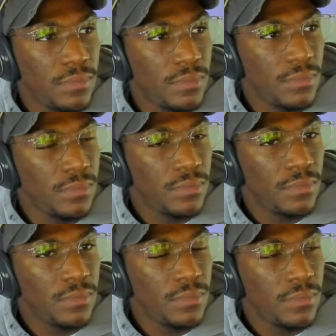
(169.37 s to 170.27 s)

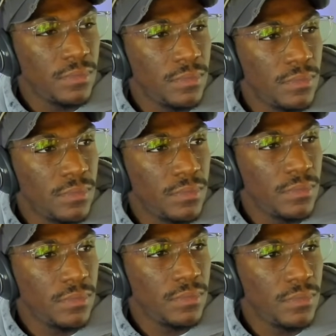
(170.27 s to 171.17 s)

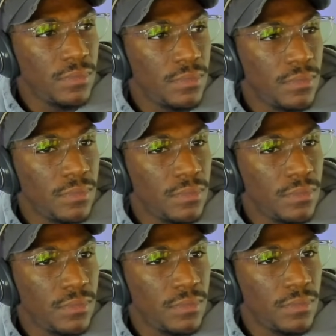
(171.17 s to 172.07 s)

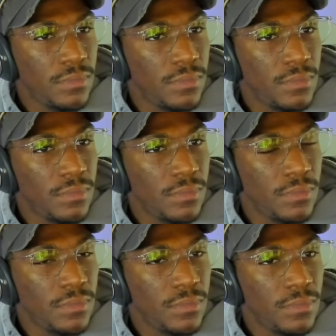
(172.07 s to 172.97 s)

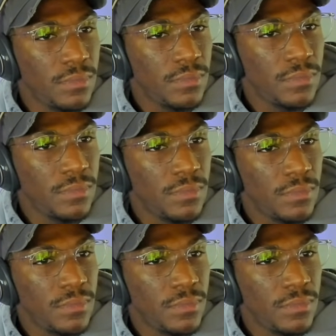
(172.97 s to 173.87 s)

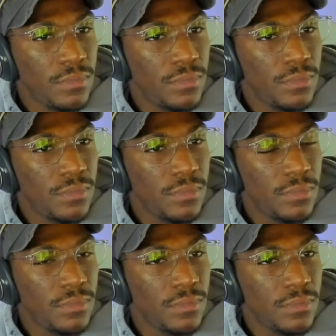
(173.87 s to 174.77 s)

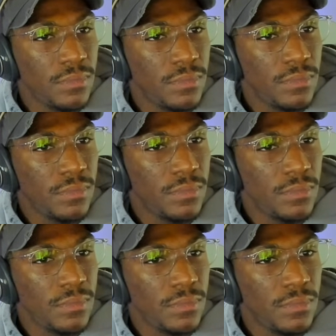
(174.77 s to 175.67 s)

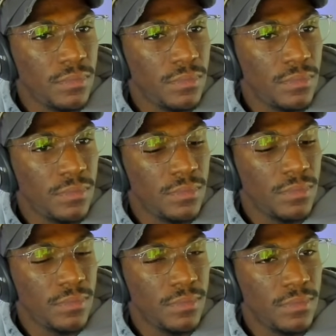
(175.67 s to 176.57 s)

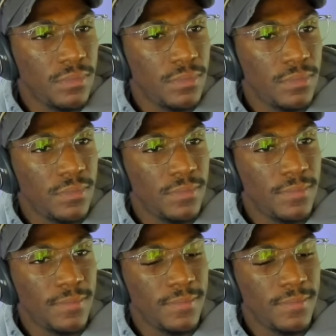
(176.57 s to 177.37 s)
This person isn't speaking.